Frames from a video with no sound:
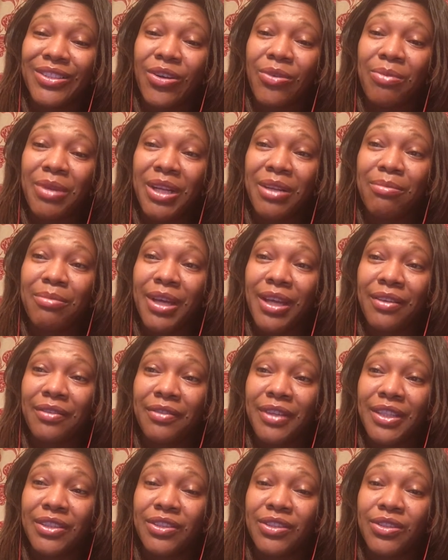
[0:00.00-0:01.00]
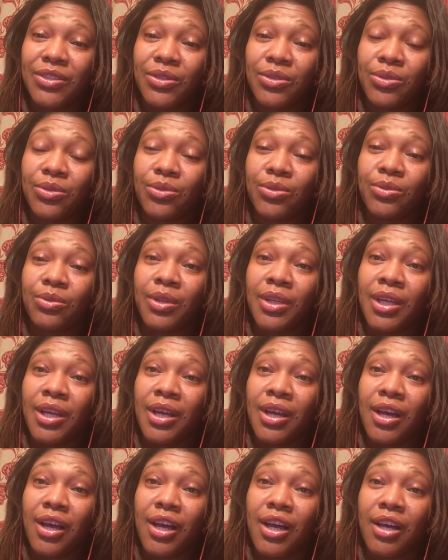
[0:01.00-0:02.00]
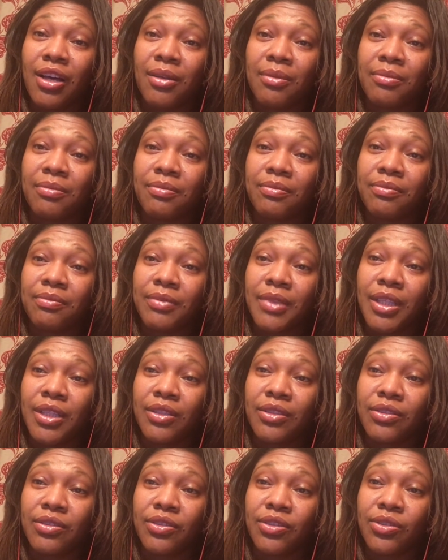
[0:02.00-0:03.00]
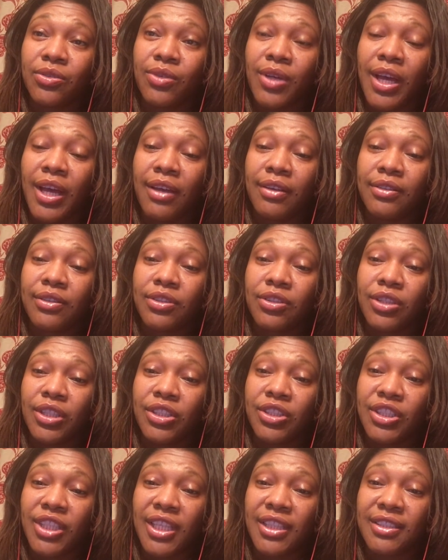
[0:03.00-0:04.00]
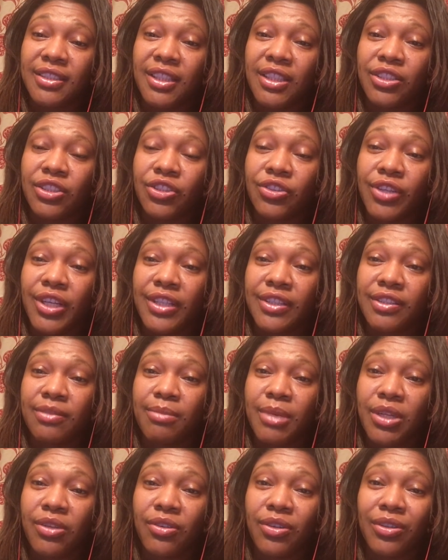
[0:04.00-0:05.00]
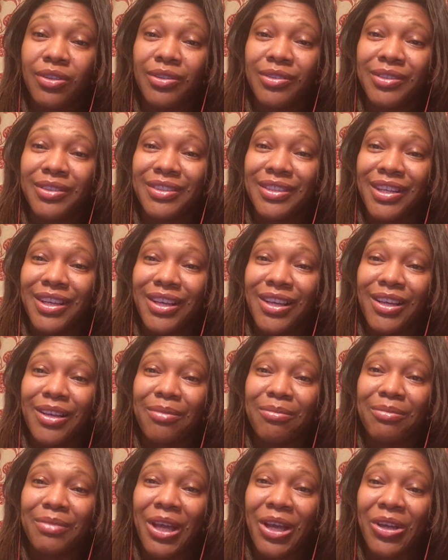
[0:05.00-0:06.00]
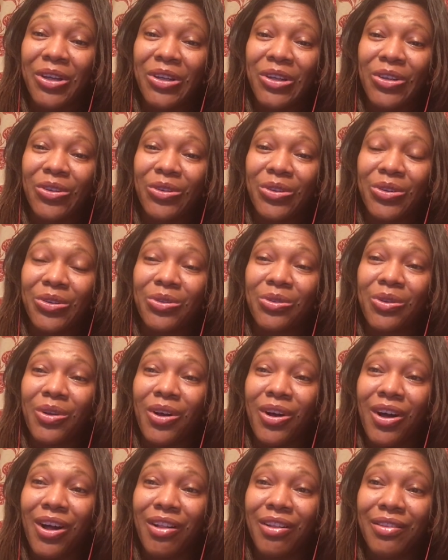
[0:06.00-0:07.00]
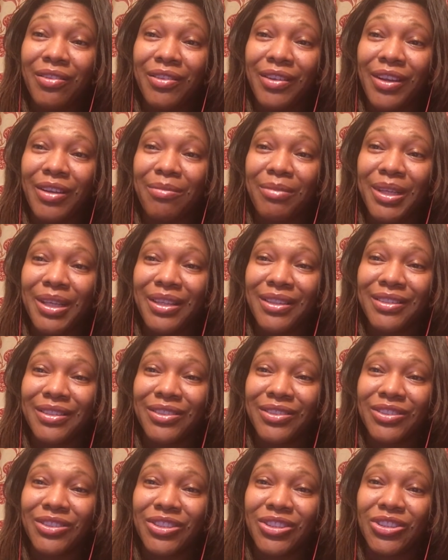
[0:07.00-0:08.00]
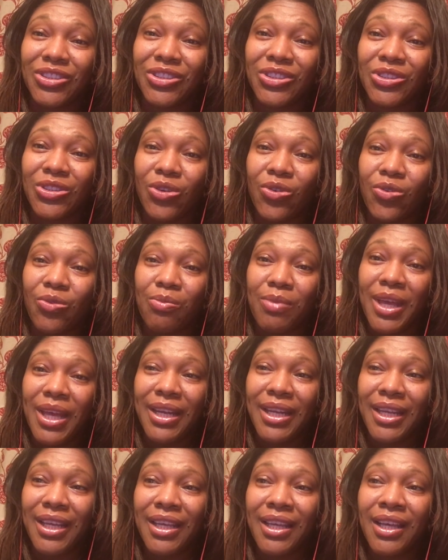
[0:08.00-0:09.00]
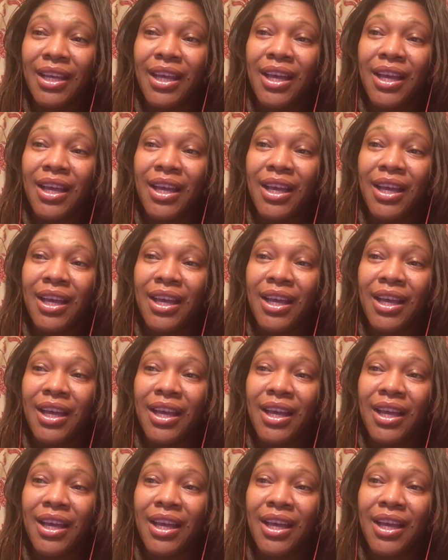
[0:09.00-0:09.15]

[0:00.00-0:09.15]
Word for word: so many benefits to um, to have to ingesting trace minerals um, I'm not gonna go through all of them because there's just so many